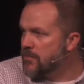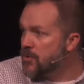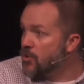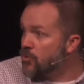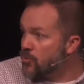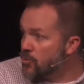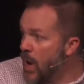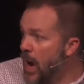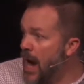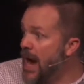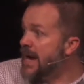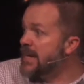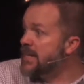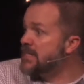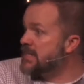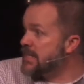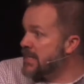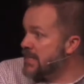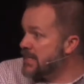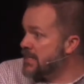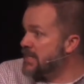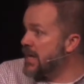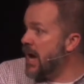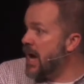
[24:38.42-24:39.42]

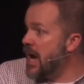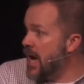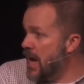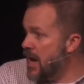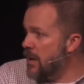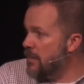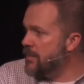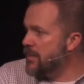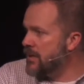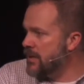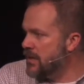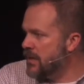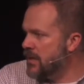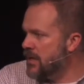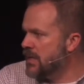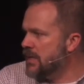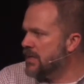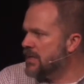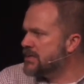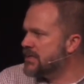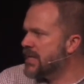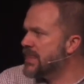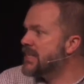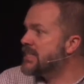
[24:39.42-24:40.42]
rises up
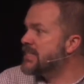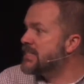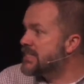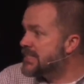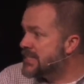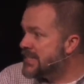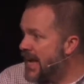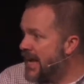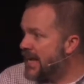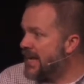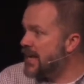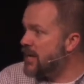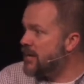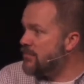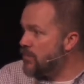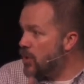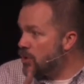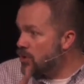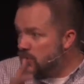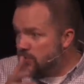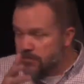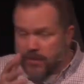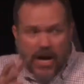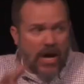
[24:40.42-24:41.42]
to the second
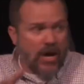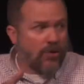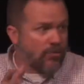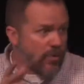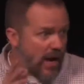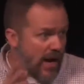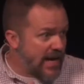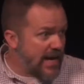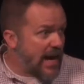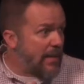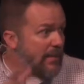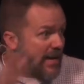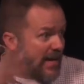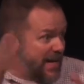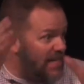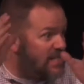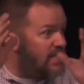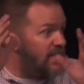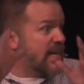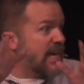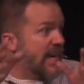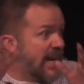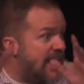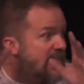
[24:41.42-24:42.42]
most powerful, right? I mean,
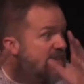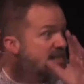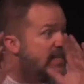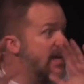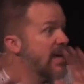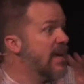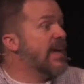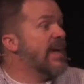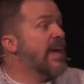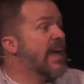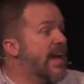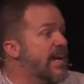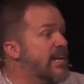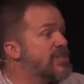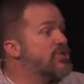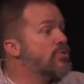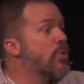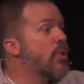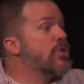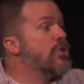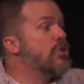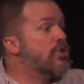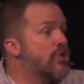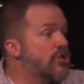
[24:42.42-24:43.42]
he's the
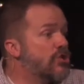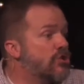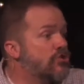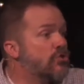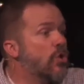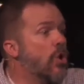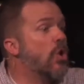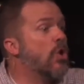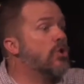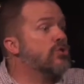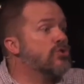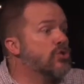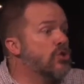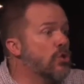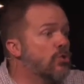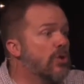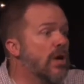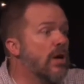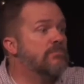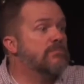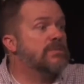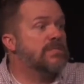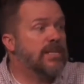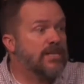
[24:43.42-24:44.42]
one who controls who
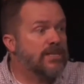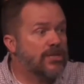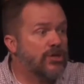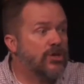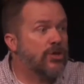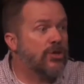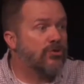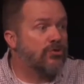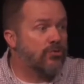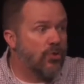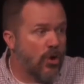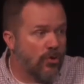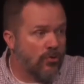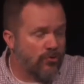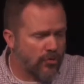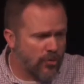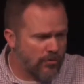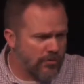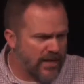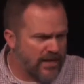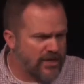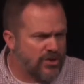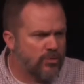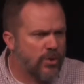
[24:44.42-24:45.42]
comes into the throne
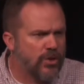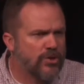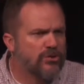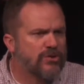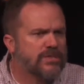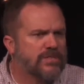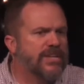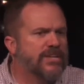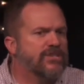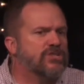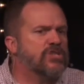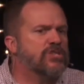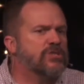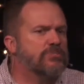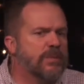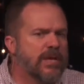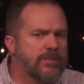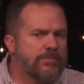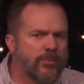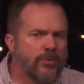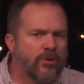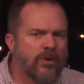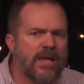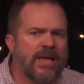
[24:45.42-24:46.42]
room. He's the one who teaches
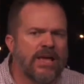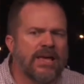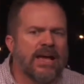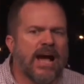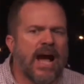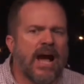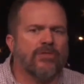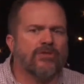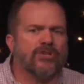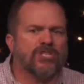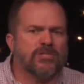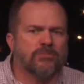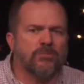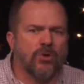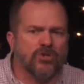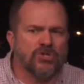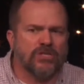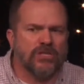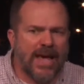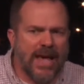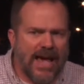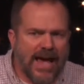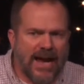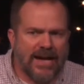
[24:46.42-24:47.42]
people how they're supposed
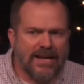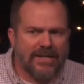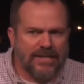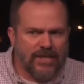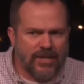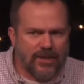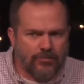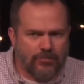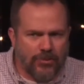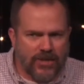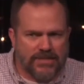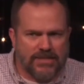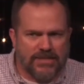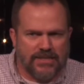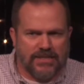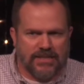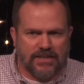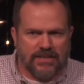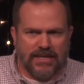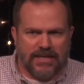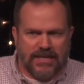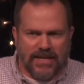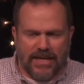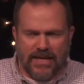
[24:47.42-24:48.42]
to act in the presence
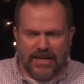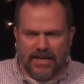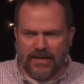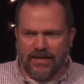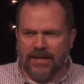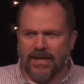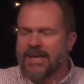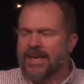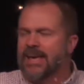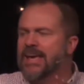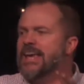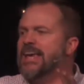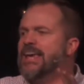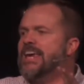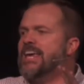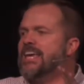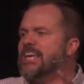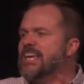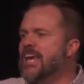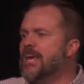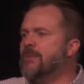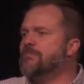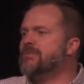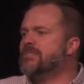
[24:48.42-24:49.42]
of the king. He
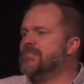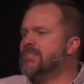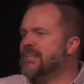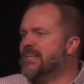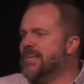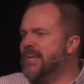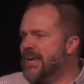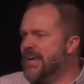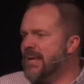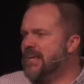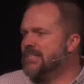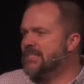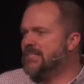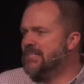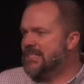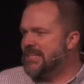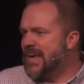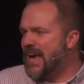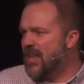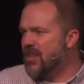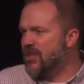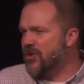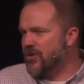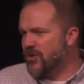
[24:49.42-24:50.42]
keeps the king's
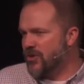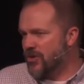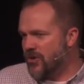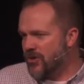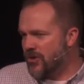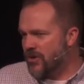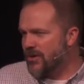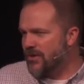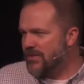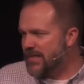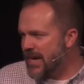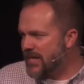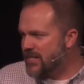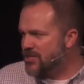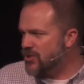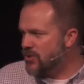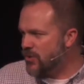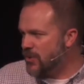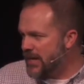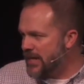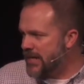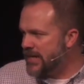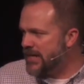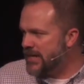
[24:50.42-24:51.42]
calendar. That's who
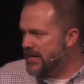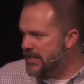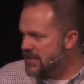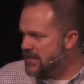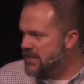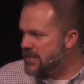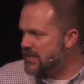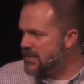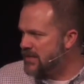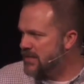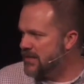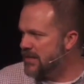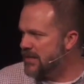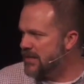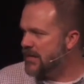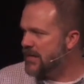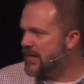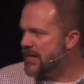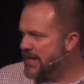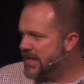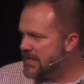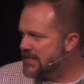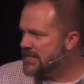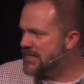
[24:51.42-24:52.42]
he is.
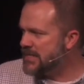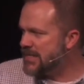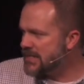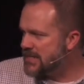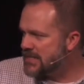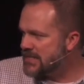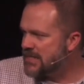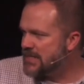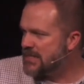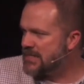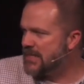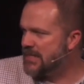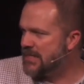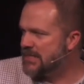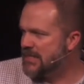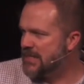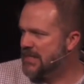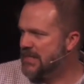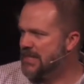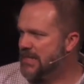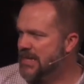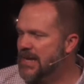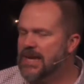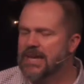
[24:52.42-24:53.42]
He is the assistant to
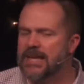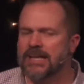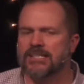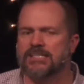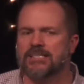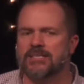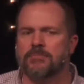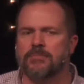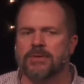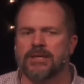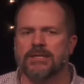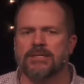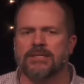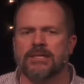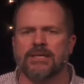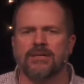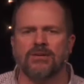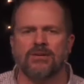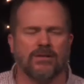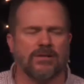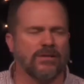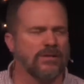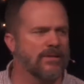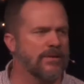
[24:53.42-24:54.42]
the king. It's a big
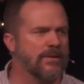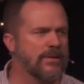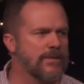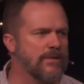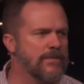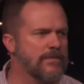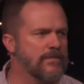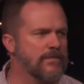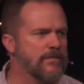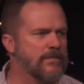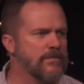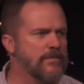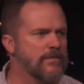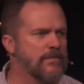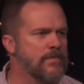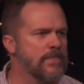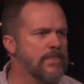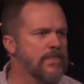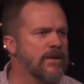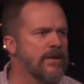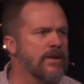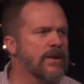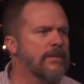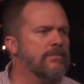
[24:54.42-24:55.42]
deal.
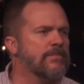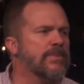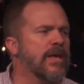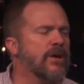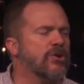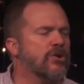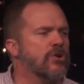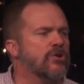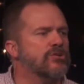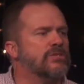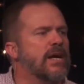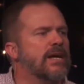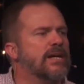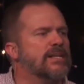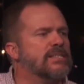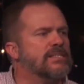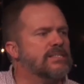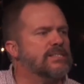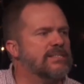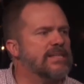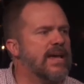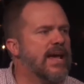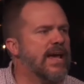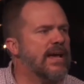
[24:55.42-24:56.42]
Now, it goes on to
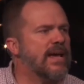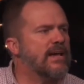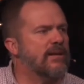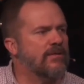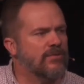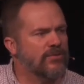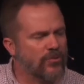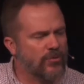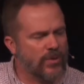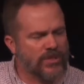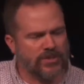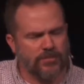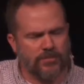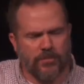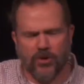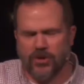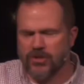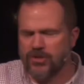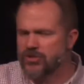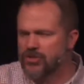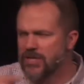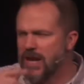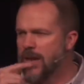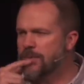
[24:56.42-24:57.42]
say, the rest part
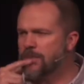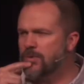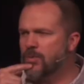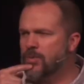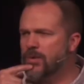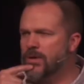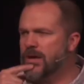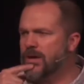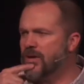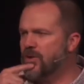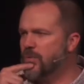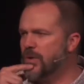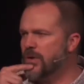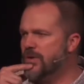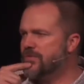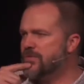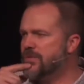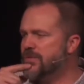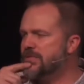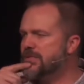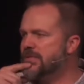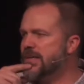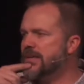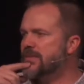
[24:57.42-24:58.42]
of the chapter, and we're not going to read it for
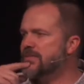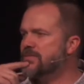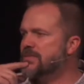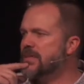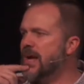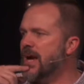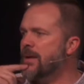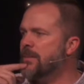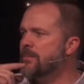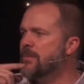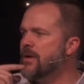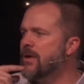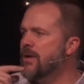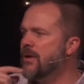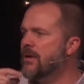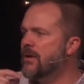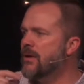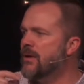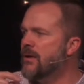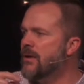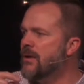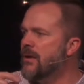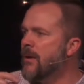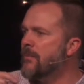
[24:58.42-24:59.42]
the sake of time,
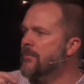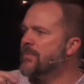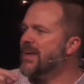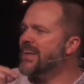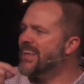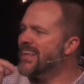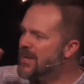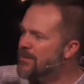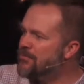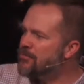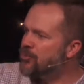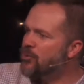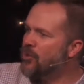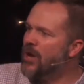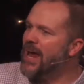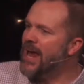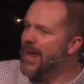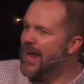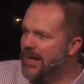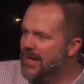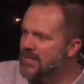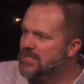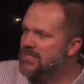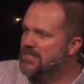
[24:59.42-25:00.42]
that he
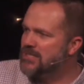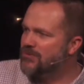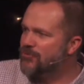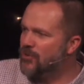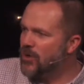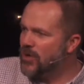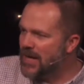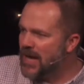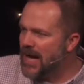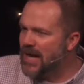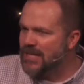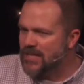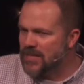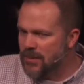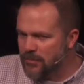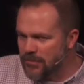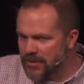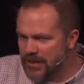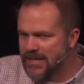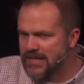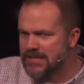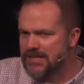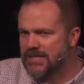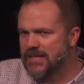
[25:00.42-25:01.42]
prays for God to
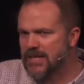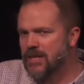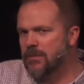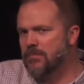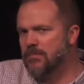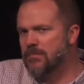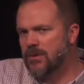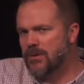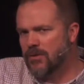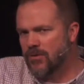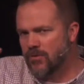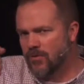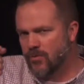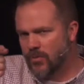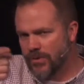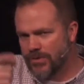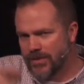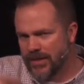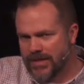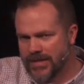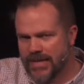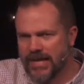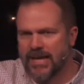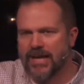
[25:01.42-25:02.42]
bless him with
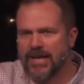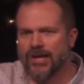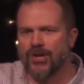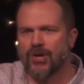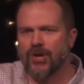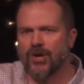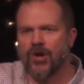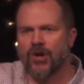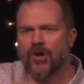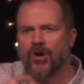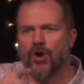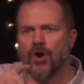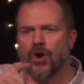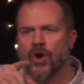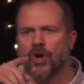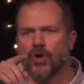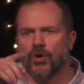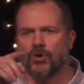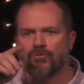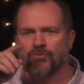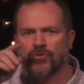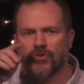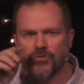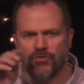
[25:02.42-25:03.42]
the king
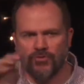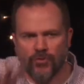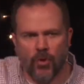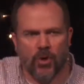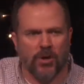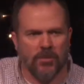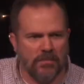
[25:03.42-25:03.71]
for 4